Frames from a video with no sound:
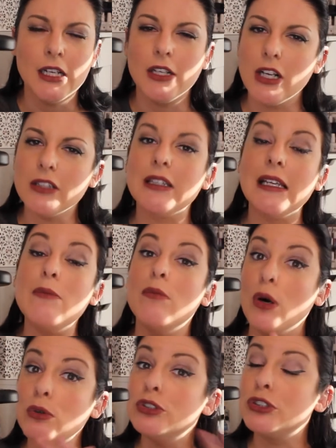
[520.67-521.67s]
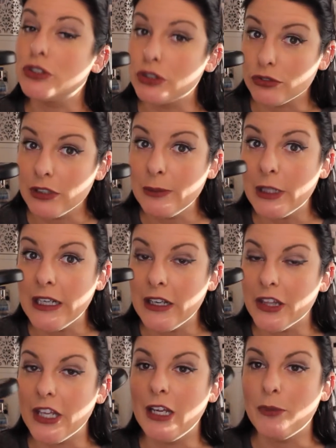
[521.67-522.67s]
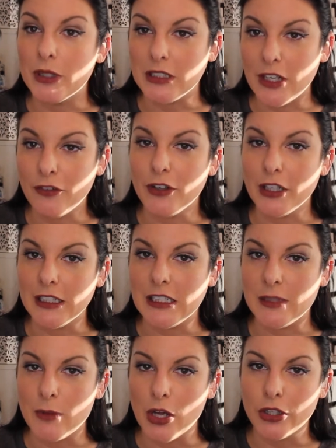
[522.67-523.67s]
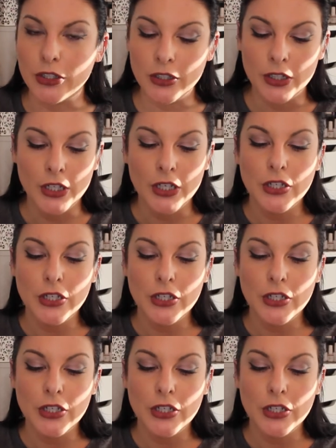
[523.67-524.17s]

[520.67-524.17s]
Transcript: not the most streamlined thing, but definitely smaller,